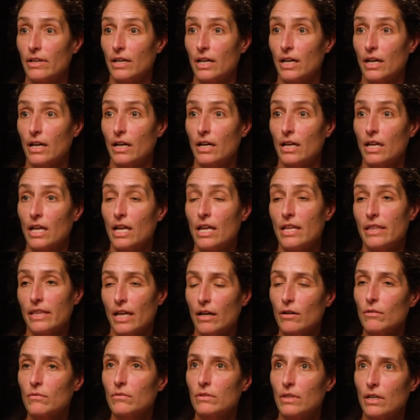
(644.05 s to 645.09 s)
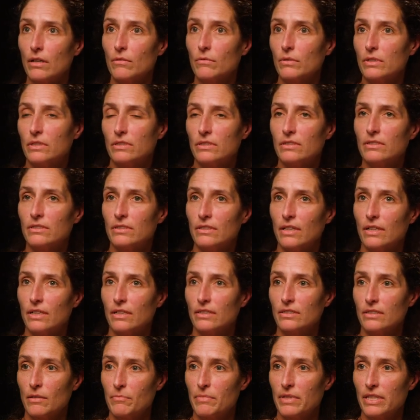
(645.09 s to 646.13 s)
That was
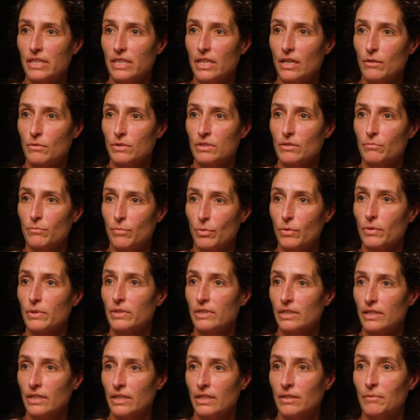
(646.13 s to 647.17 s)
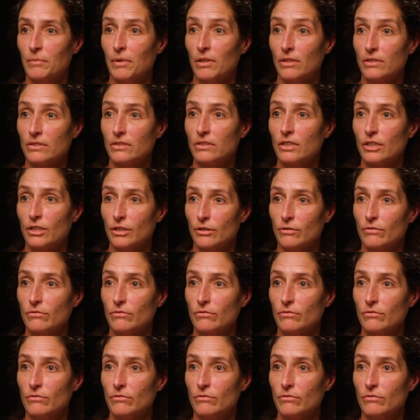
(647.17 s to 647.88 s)
something that was important to him also.